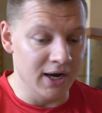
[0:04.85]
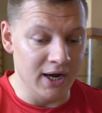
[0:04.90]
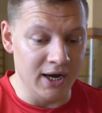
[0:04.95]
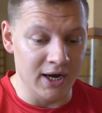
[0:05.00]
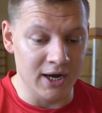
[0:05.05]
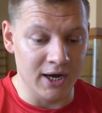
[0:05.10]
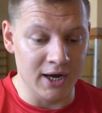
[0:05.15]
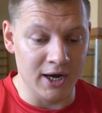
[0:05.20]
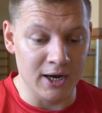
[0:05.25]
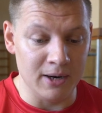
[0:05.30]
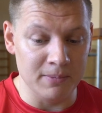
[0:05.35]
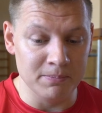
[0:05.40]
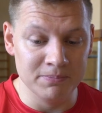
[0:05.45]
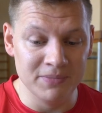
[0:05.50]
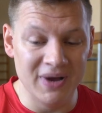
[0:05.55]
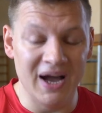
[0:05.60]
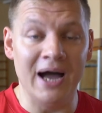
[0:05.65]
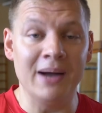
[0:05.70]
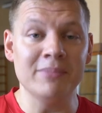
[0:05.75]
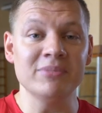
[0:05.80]

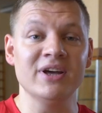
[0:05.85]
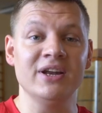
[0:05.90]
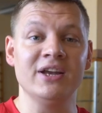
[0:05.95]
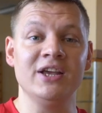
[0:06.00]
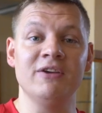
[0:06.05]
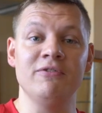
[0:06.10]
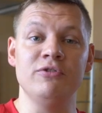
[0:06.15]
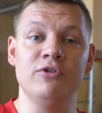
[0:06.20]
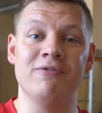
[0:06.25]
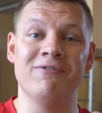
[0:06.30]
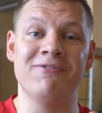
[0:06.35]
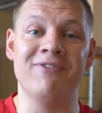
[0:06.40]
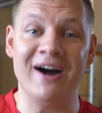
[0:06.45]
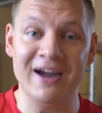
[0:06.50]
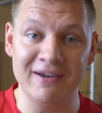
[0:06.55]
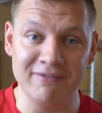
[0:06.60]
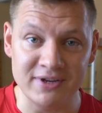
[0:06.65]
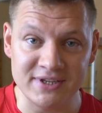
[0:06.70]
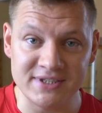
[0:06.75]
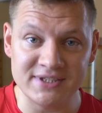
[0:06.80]
I'm gonna give you
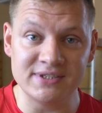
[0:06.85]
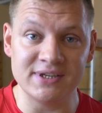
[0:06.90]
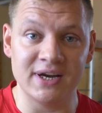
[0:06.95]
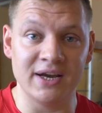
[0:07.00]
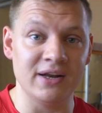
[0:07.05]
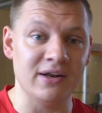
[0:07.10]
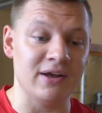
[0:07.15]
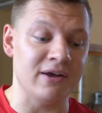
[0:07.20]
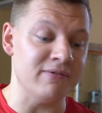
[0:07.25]
5 inside